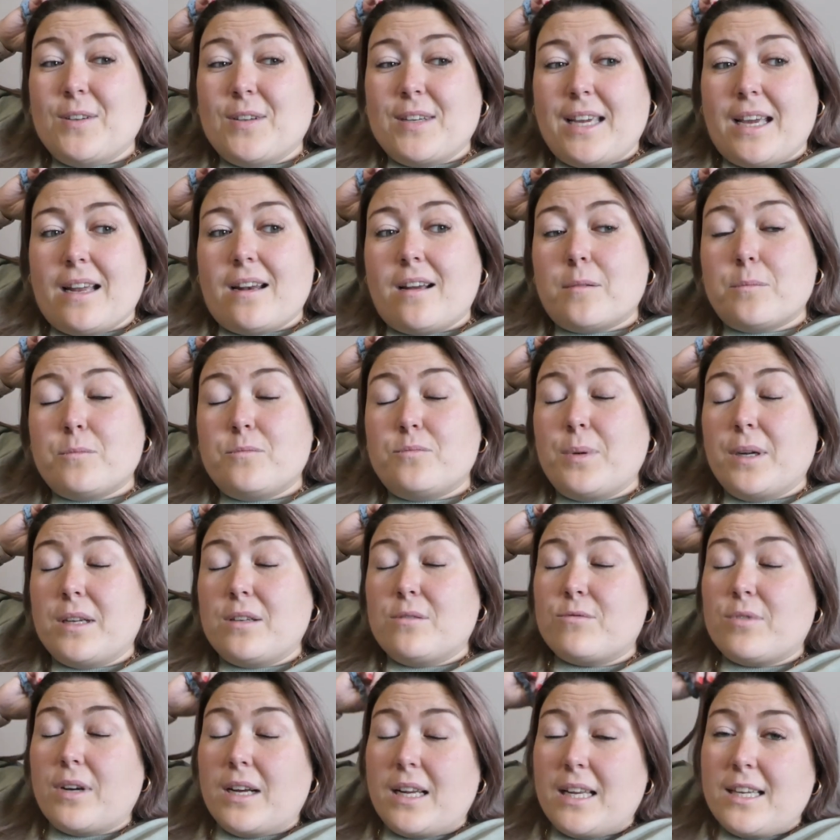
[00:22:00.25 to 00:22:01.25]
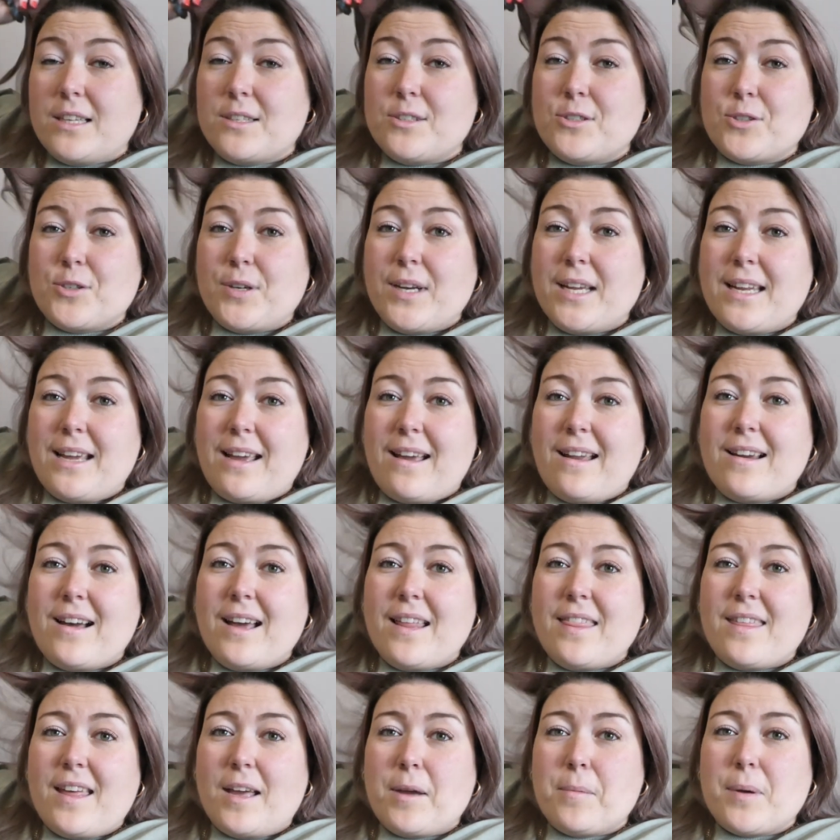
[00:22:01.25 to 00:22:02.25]
on it and I've been really enjoying it and I
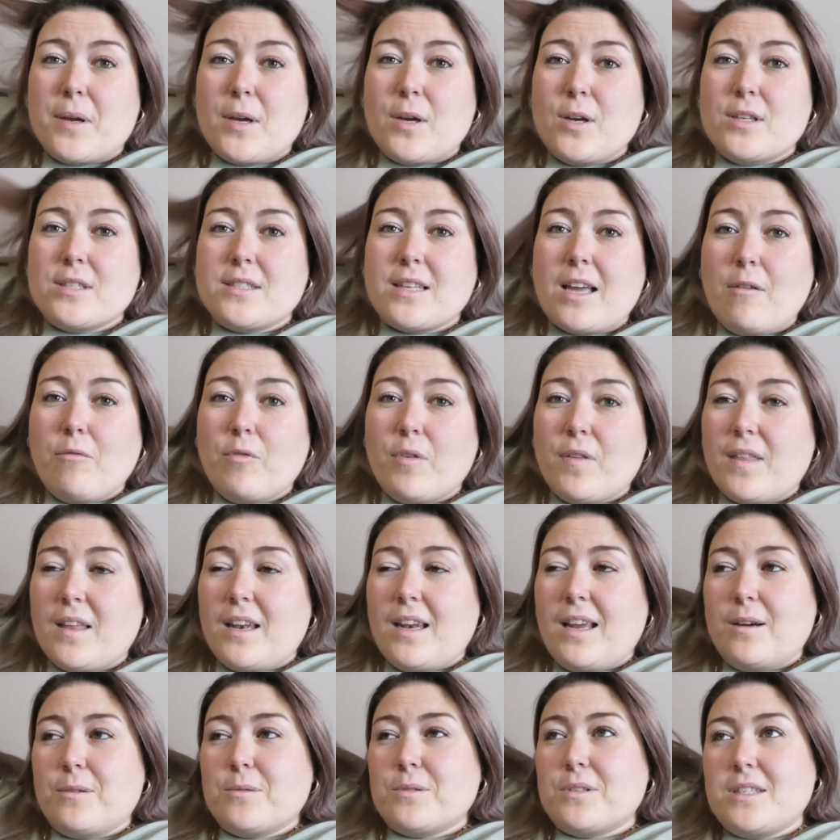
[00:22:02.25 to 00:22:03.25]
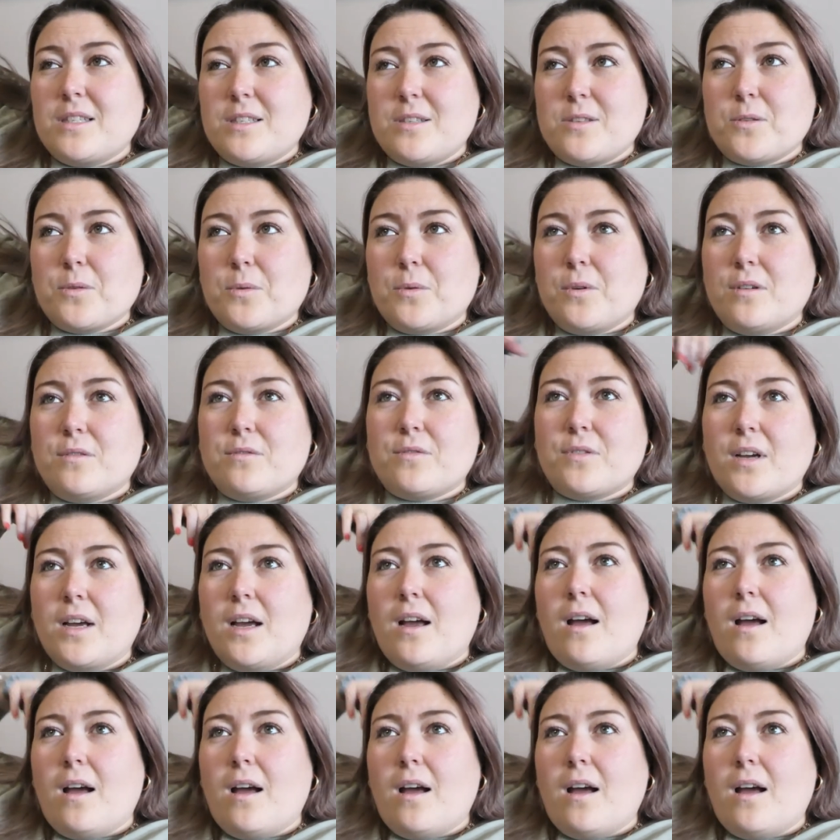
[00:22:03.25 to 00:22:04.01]
think because everything else is sort of